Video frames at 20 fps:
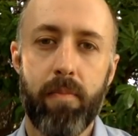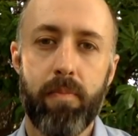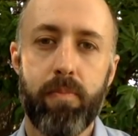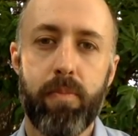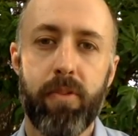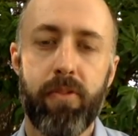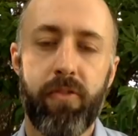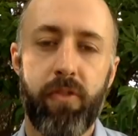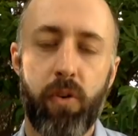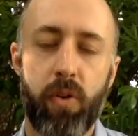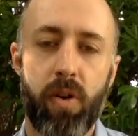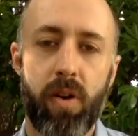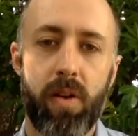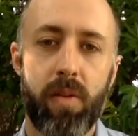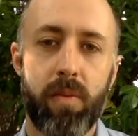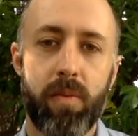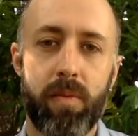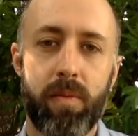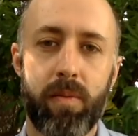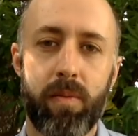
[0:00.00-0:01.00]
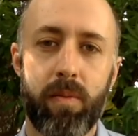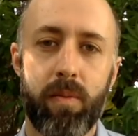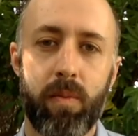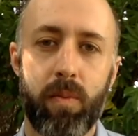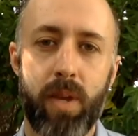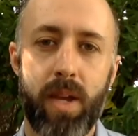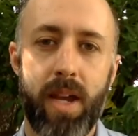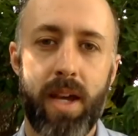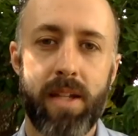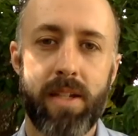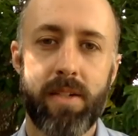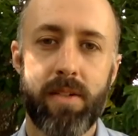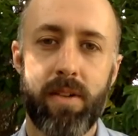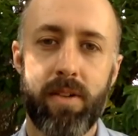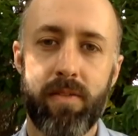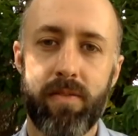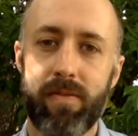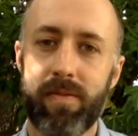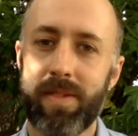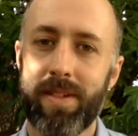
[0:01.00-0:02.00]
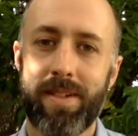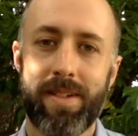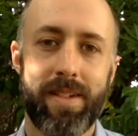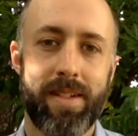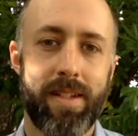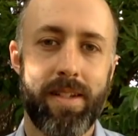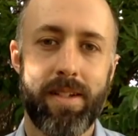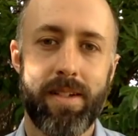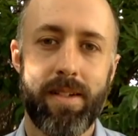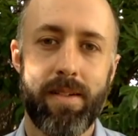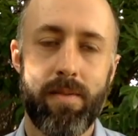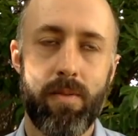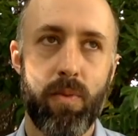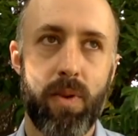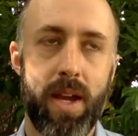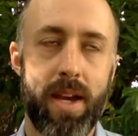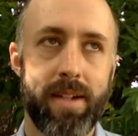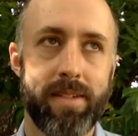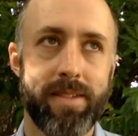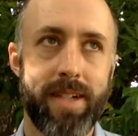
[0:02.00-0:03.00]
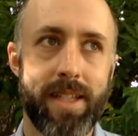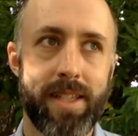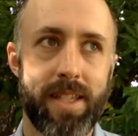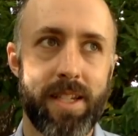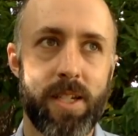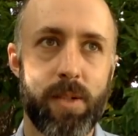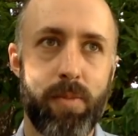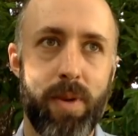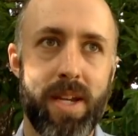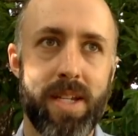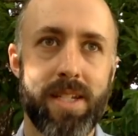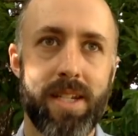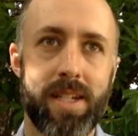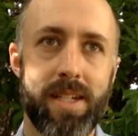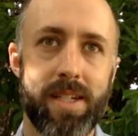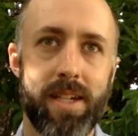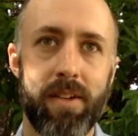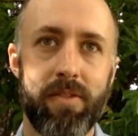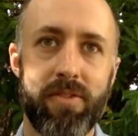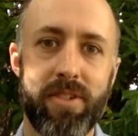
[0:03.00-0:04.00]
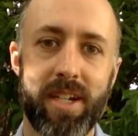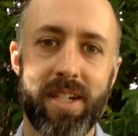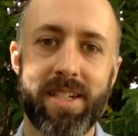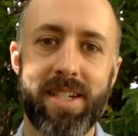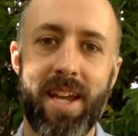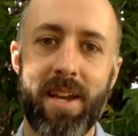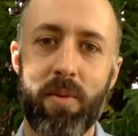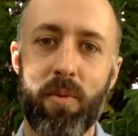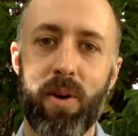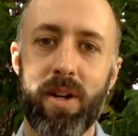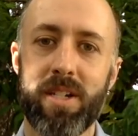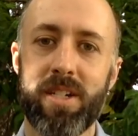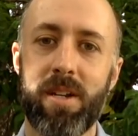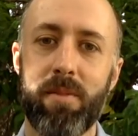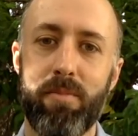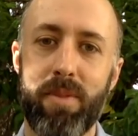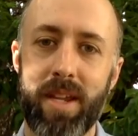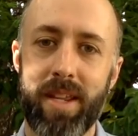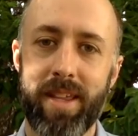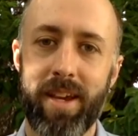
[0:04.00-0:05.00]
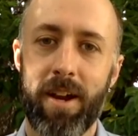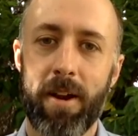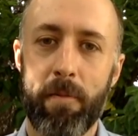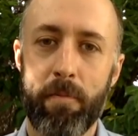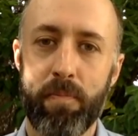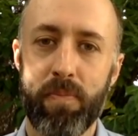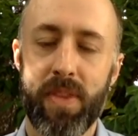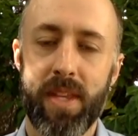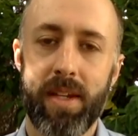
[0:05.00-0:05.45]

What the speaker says: Before, we had let the space itself dictate what should be there.